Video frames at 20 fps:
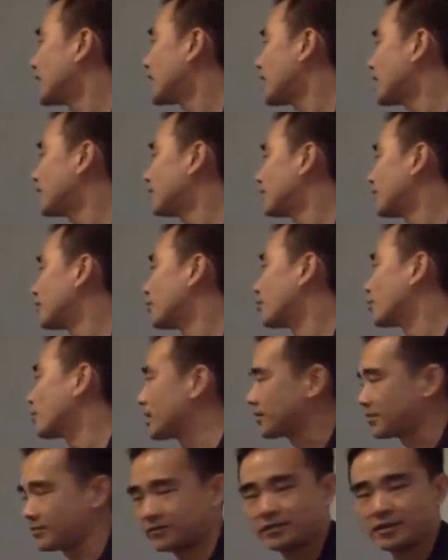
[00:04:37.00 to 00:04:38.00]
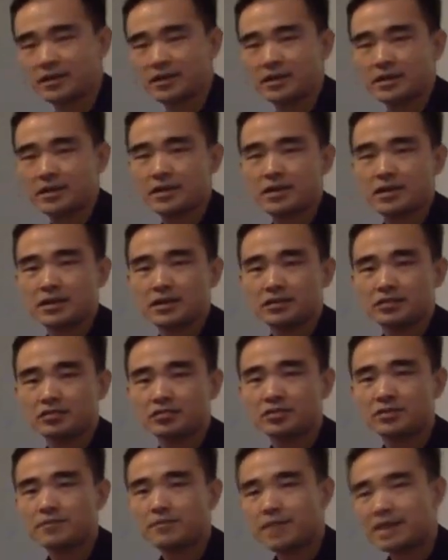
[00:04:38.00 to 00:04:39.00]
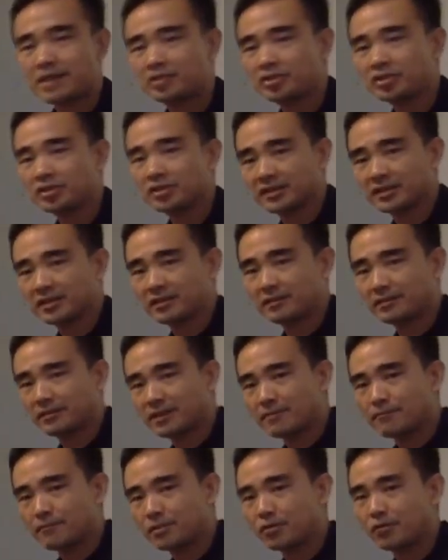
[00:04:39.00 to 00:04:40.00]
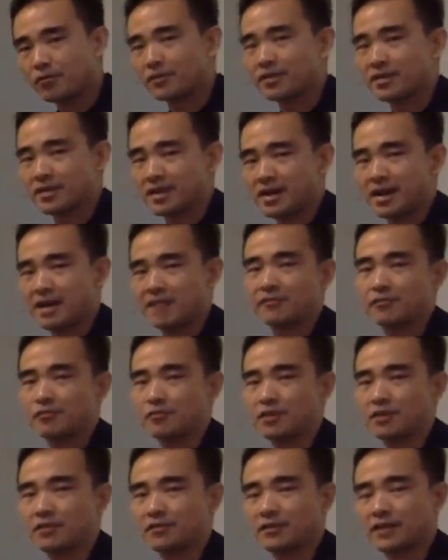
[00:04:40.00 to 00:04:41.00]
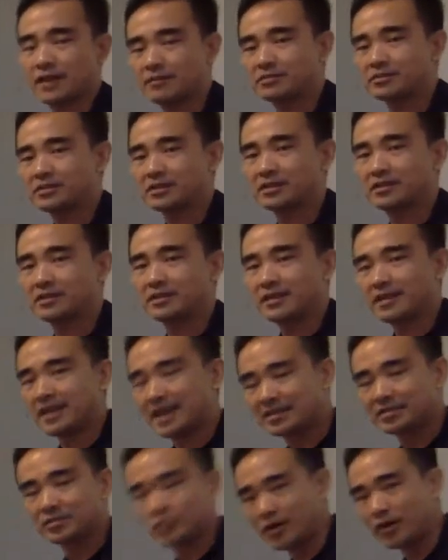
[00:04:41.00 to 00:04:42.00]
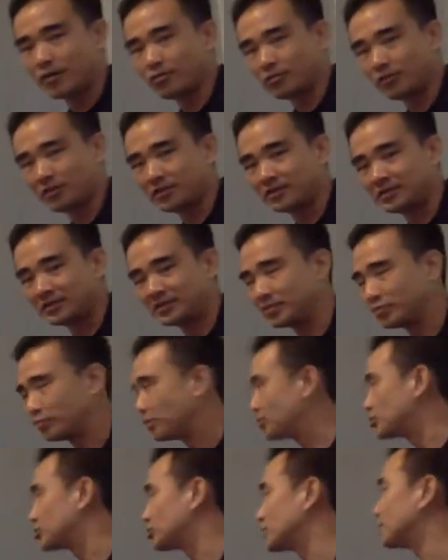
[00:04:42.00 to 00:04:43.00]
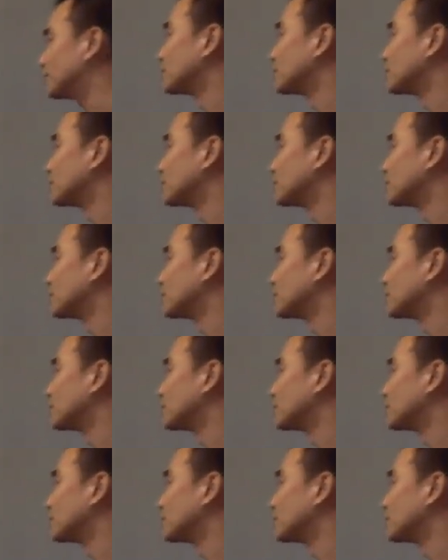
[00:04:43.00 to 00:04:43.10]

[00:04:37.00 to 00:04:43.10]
half a wave? So the magic number over here, half a wave, comes in as well in this situation.